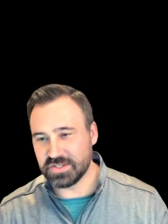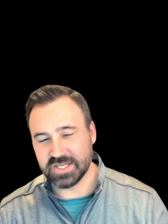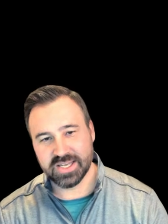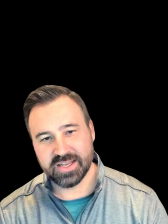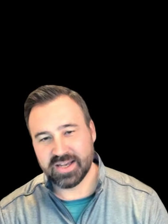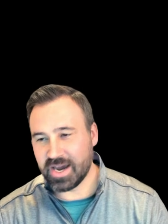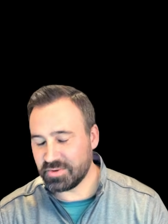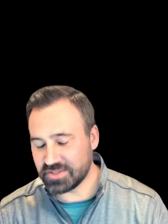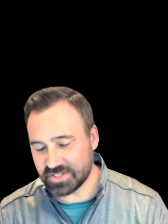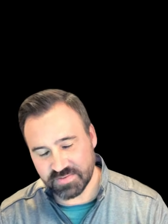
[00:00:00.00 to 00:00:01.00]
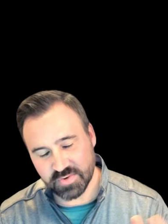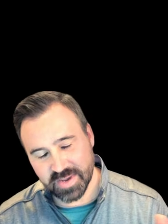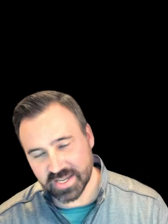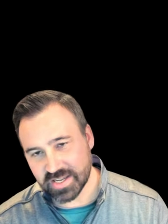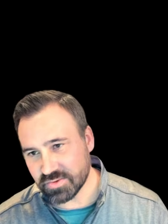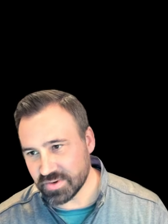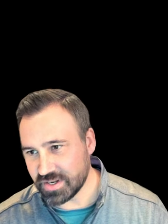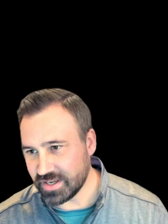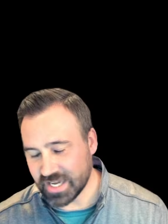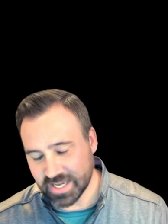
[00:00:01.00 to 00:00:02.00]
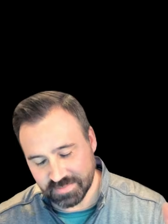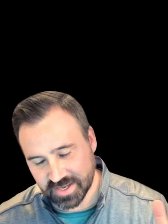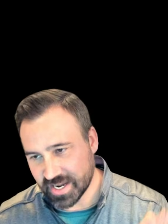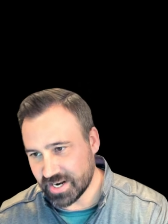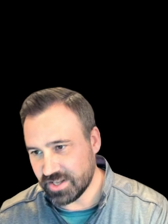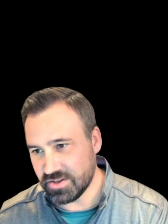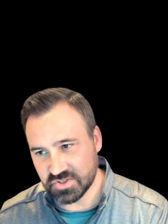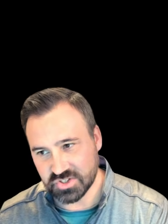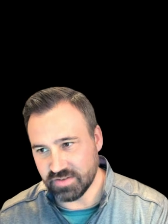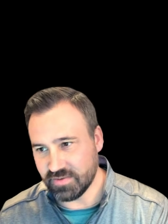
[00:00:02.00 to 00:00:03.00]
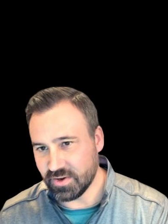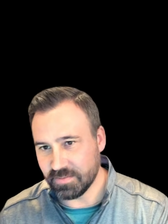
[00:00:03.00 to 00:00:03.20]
I would say if you're making a 3D game, you got to use GDevelop.